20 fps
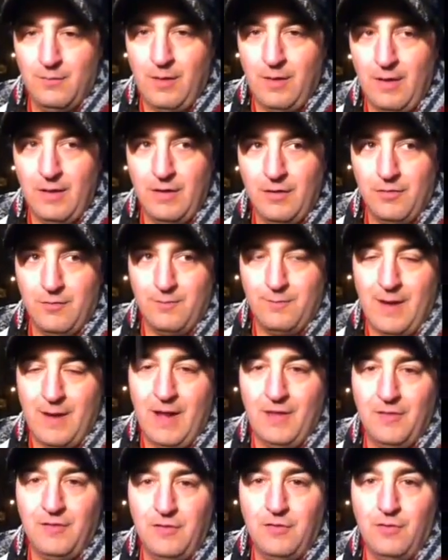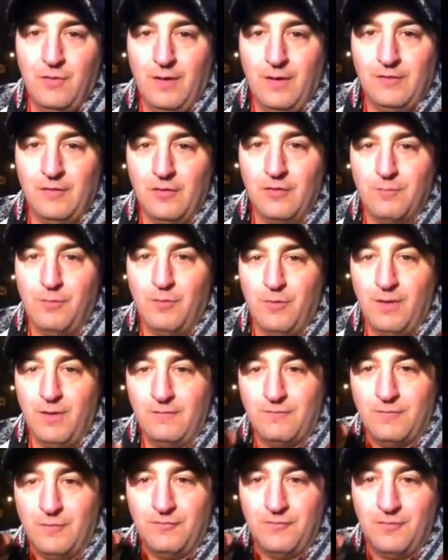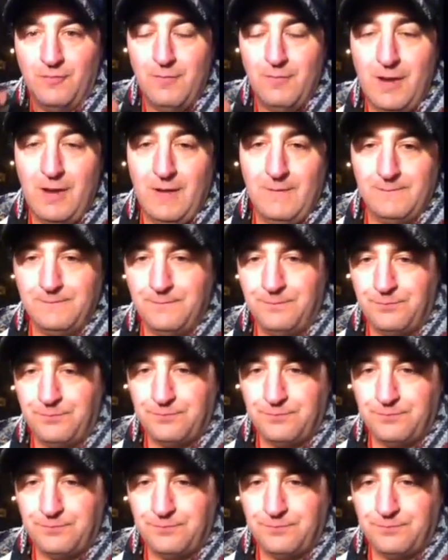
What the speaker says: probably doesn't bother you at this point. But for me,